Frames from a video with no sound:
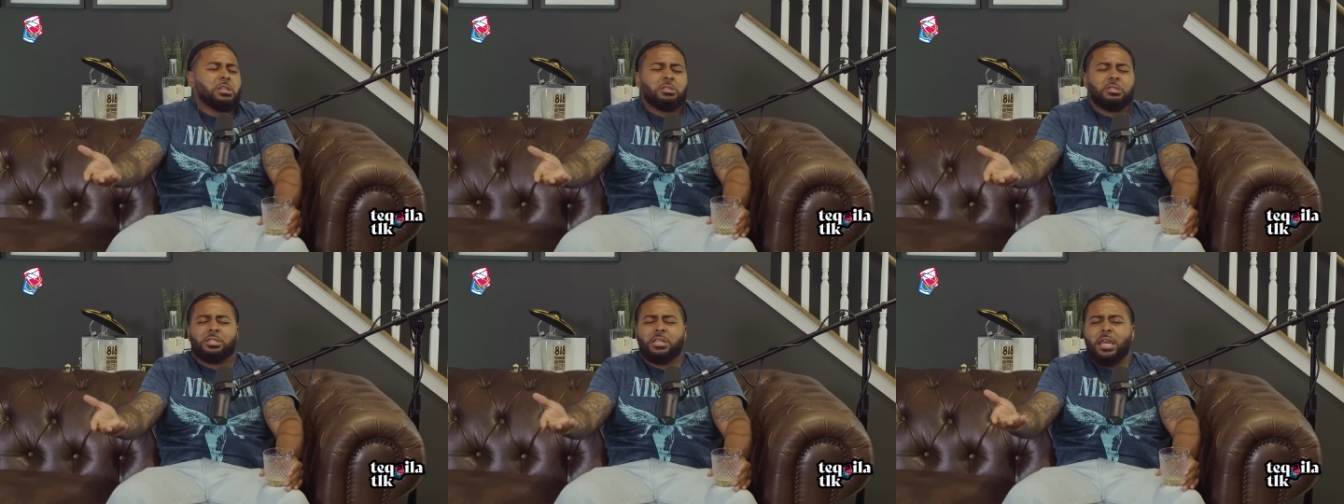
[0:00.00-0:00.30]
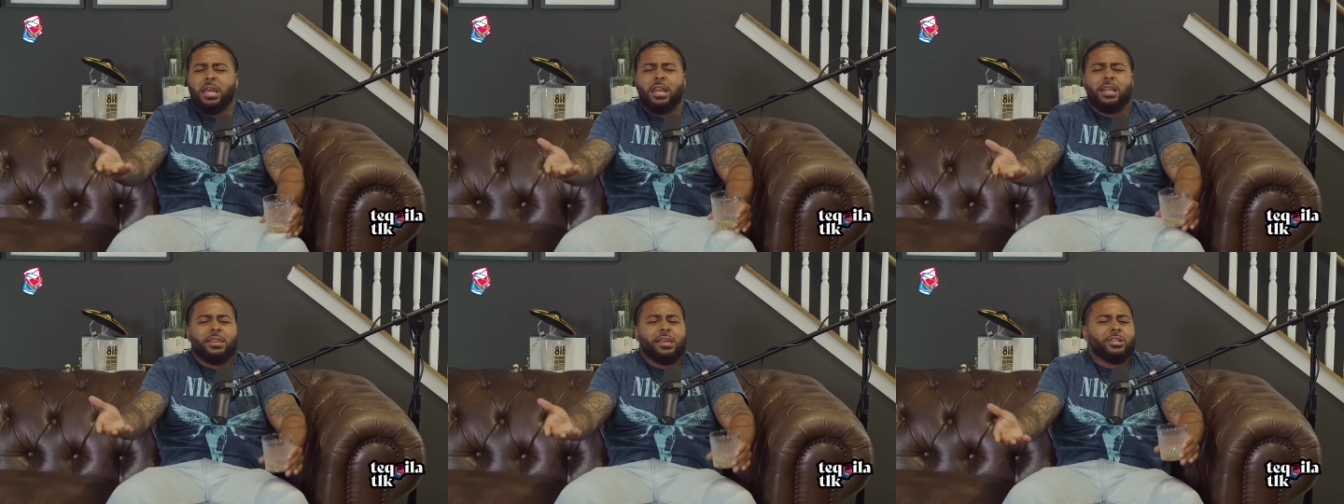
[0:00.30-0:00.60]
Didn't
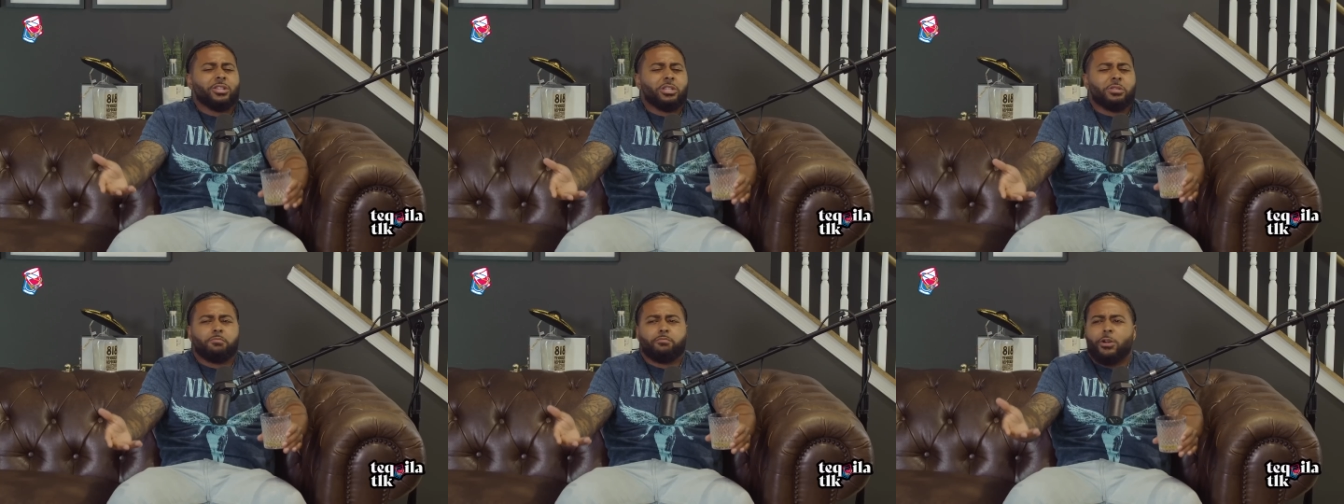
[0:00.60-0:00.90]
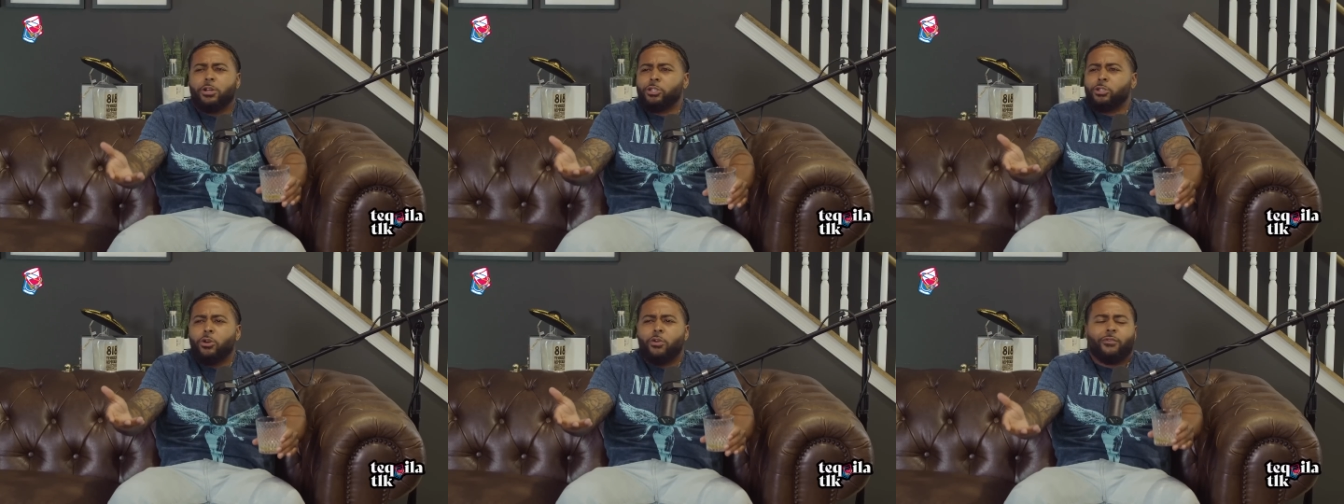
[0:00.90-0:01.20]
say anything, just
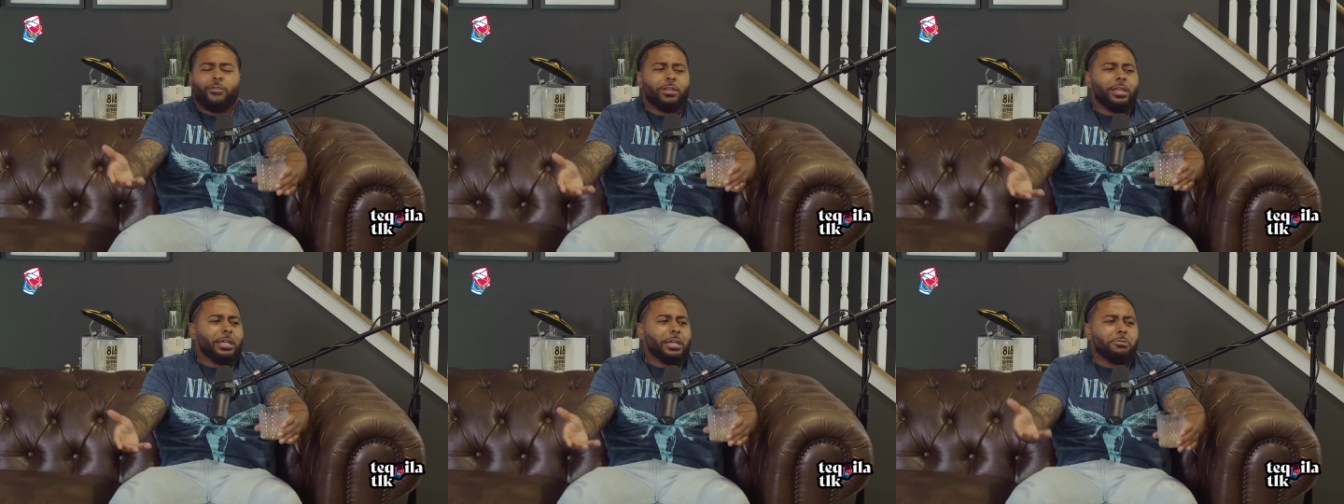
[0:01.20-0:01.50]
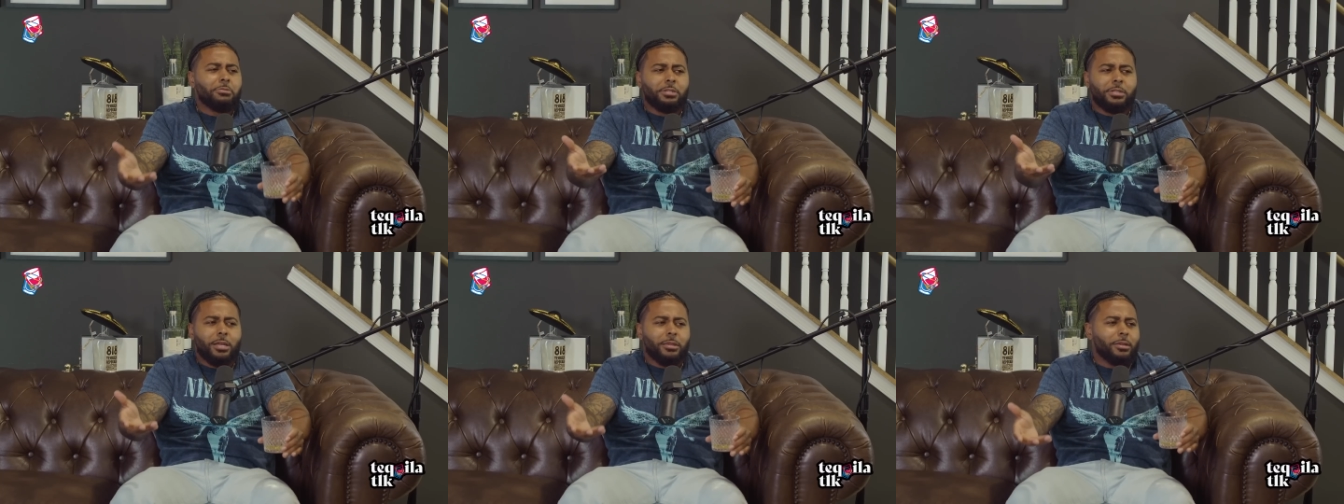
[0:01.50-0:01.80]
brushed over it like
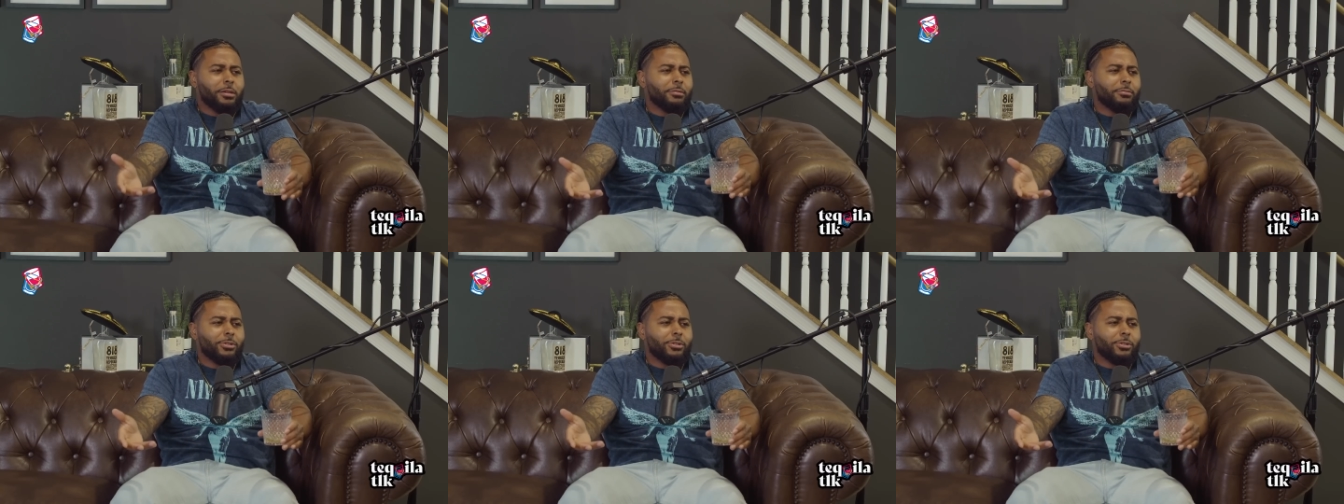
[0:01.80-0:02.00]
it was nothing.